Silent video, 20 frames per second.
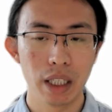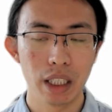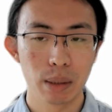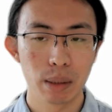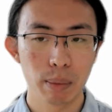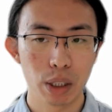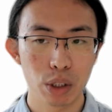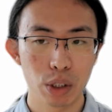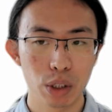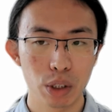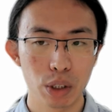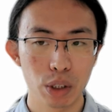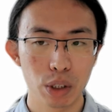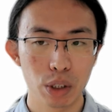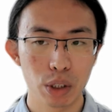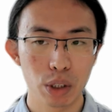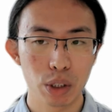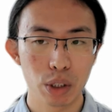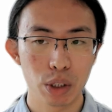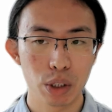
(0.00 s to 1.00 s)
much
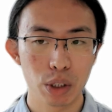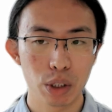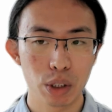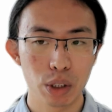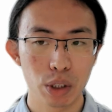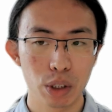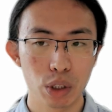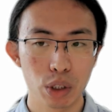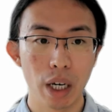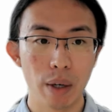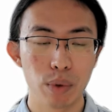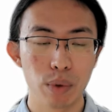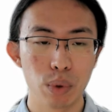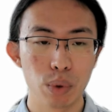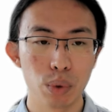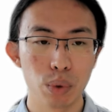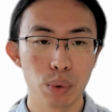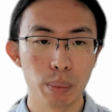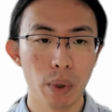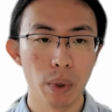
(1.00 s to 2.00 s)
memory, you have to
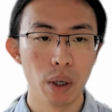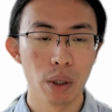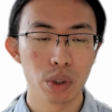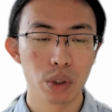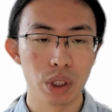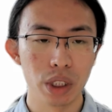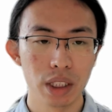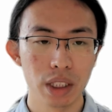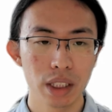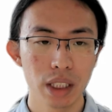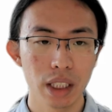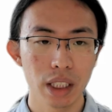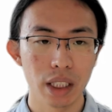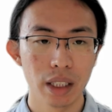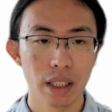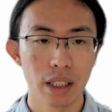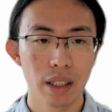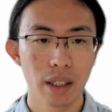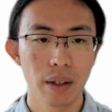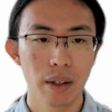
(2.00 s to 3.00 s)
do more
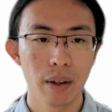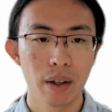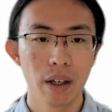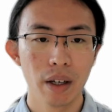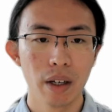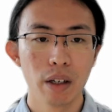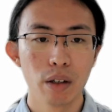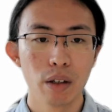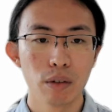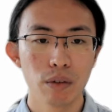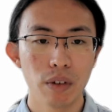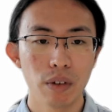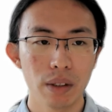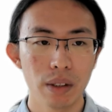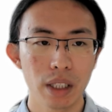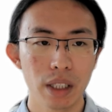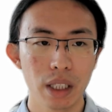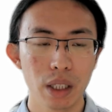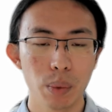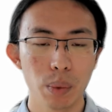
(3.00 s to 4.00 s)
GC.
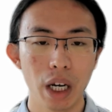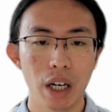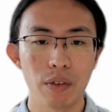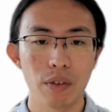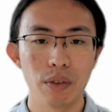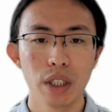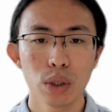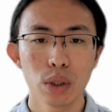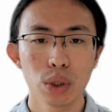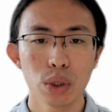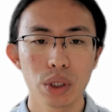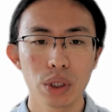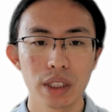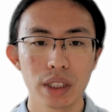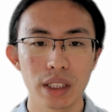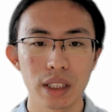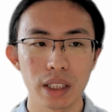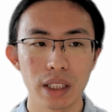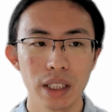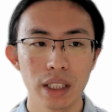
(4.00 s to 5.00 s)
Finally, we have no
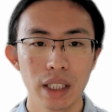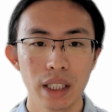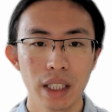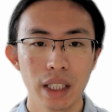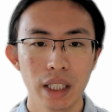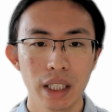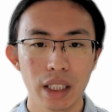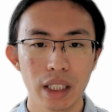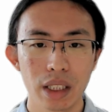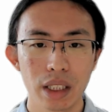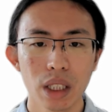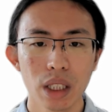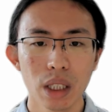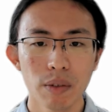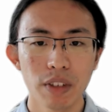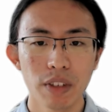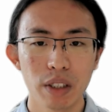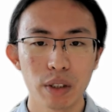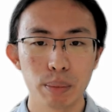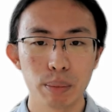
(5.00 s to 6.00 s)
GC. It's
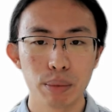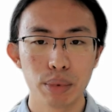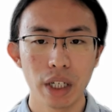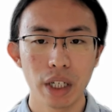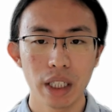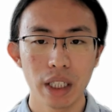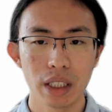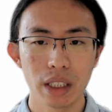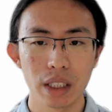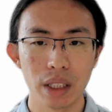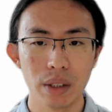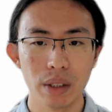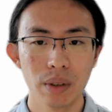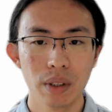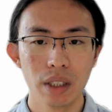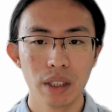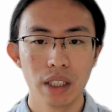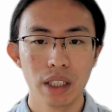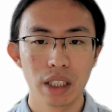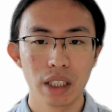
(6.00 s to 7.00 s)
not very
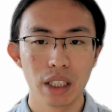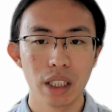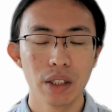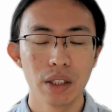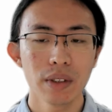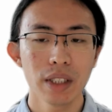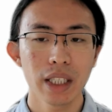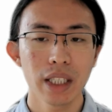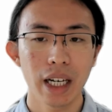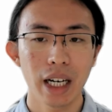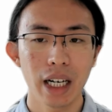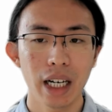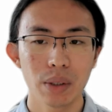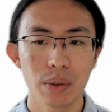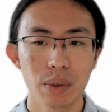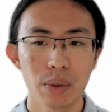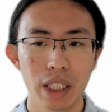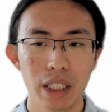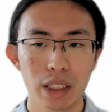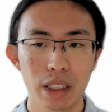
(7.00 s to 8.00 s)
practical. It only
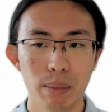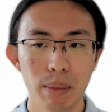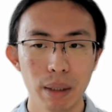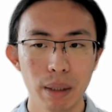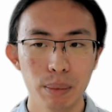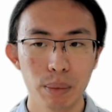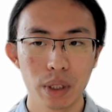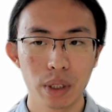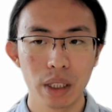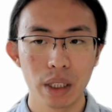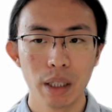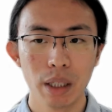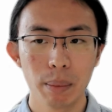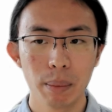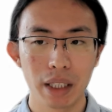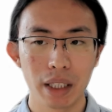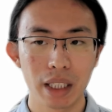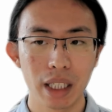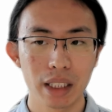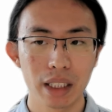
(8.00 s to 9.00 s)
allocates memory
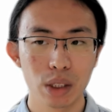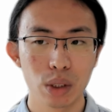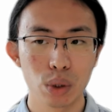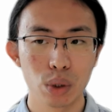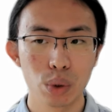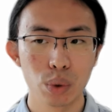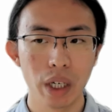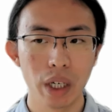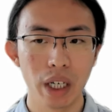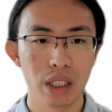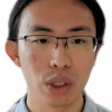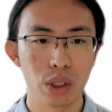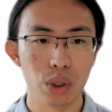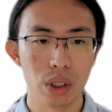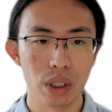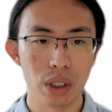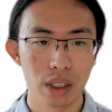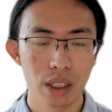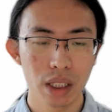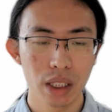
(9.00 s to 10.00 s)
but doesn't do any
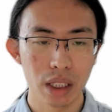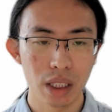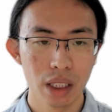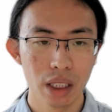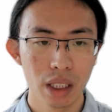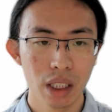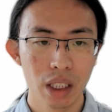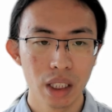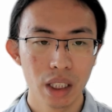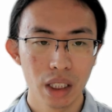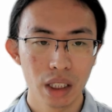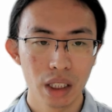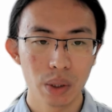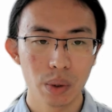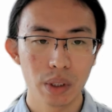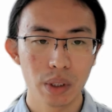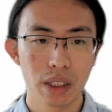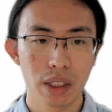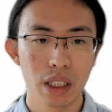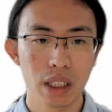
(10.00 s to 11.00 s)
GC, so
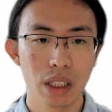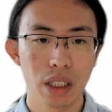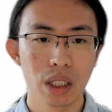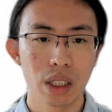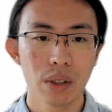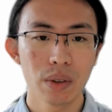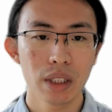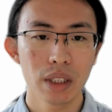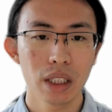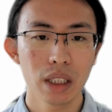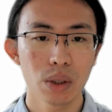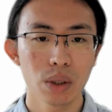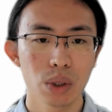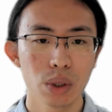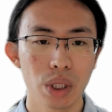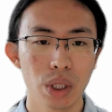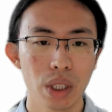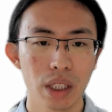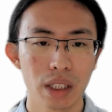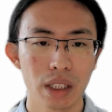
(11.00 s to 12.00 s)
you see no yellow
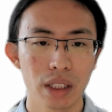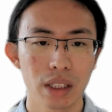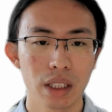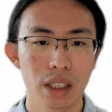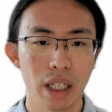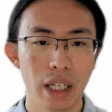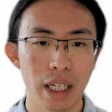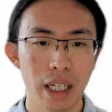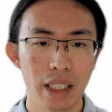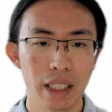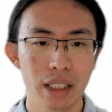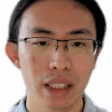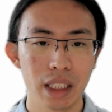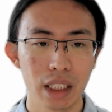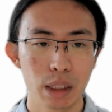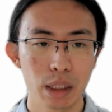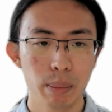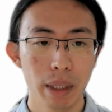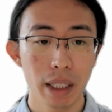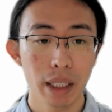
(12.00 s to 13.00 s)
chunks as
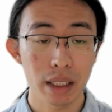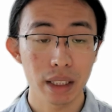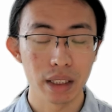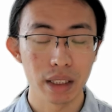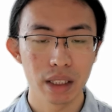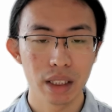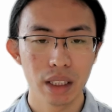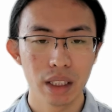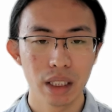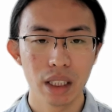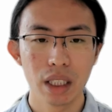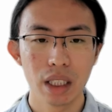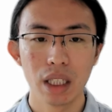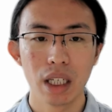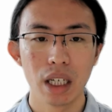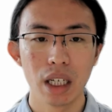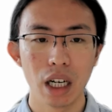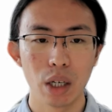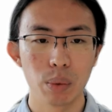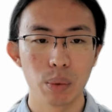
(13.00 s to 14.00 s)
expected.
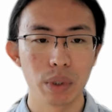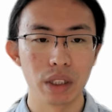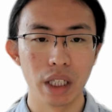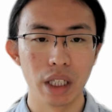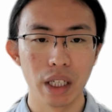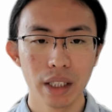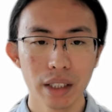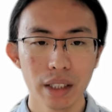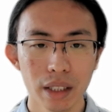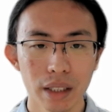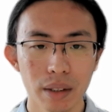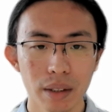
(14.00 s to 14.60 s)
Are we done?